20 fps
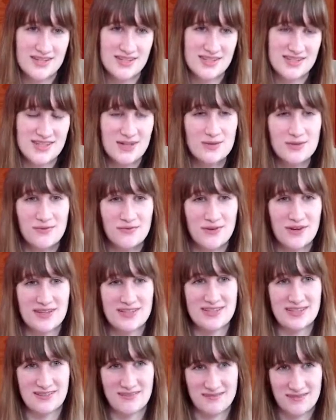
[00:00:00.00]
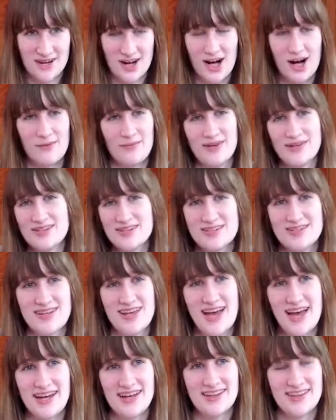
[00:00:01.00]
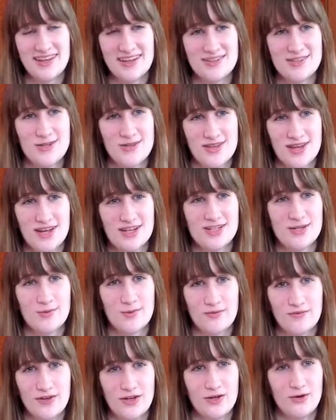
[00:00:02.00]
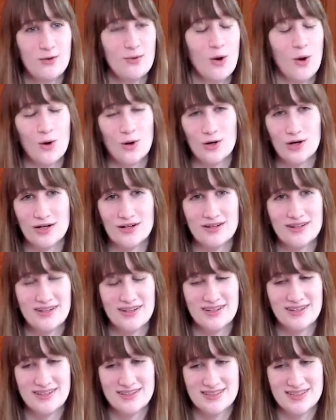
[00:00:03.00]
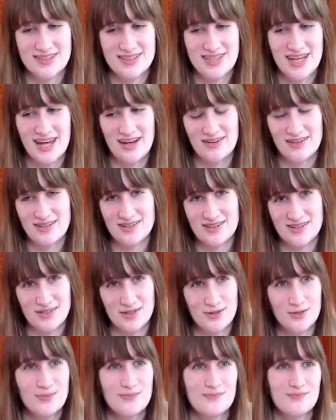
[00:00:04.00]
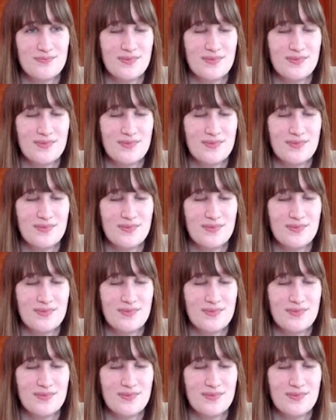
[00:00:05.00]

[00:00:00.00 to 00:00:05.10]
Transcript: So don't forget to comment anything else you think I should review or tear into.